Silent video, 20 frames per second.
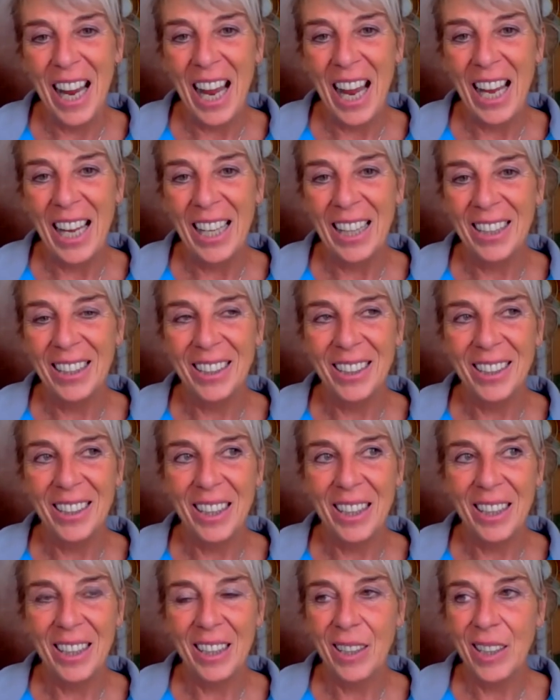And
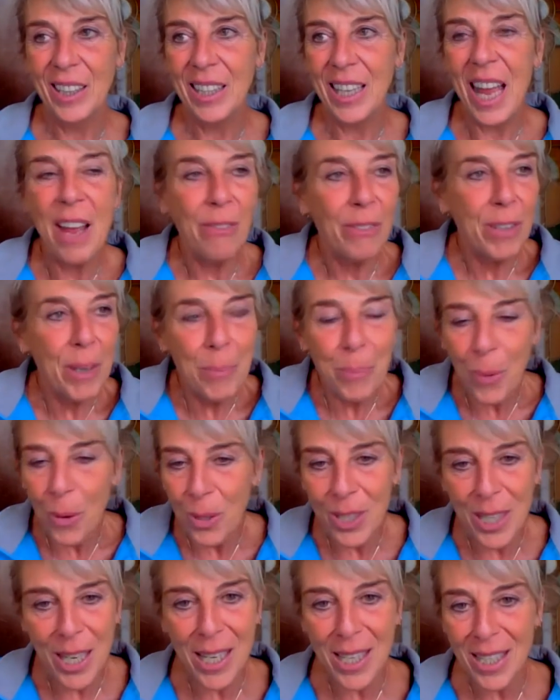in every
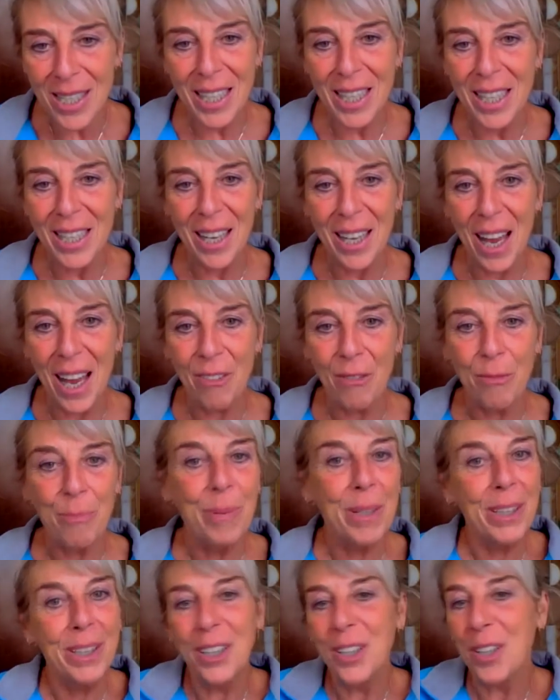process in life,
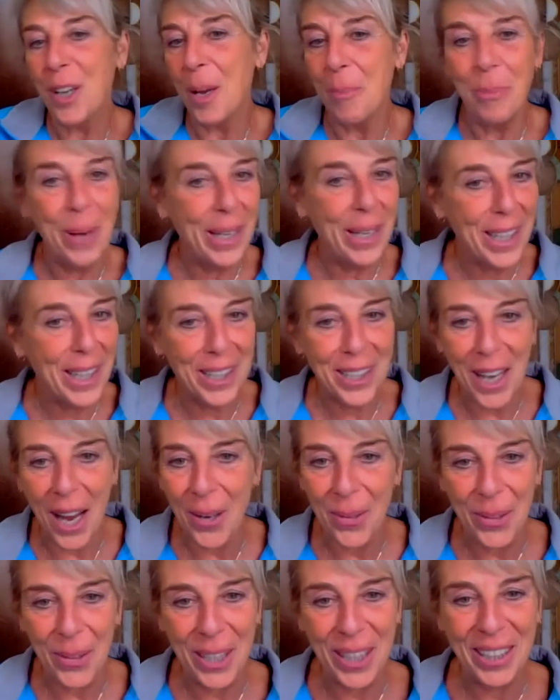building up, breaking
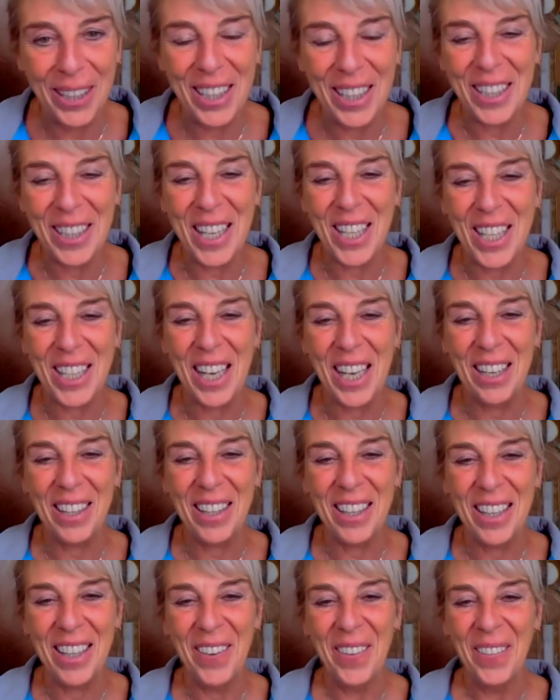down, they're
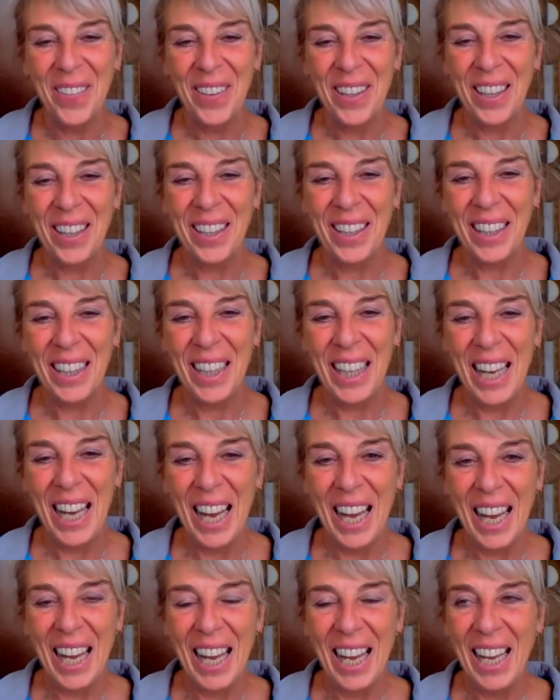necessary,
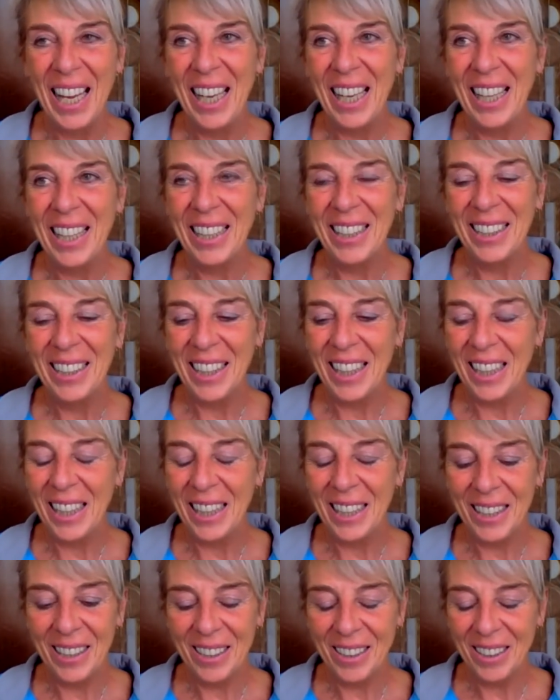
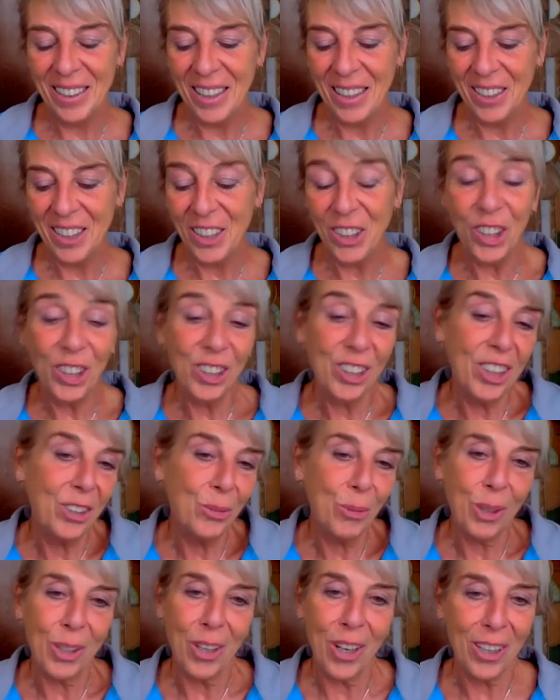and they're just
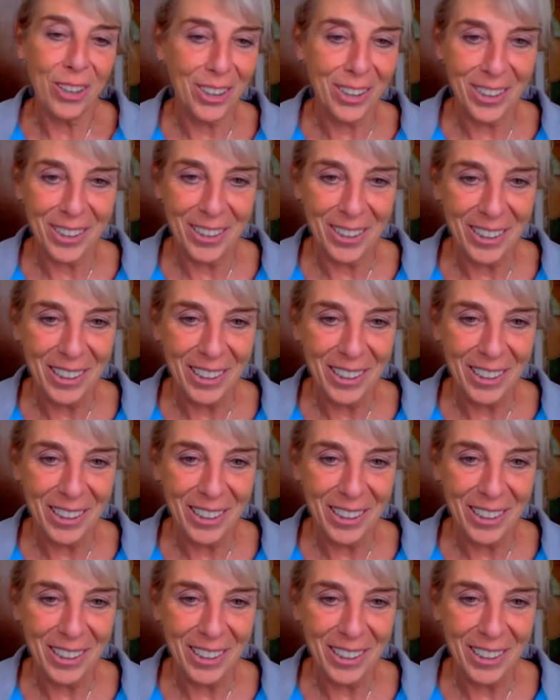disregarded.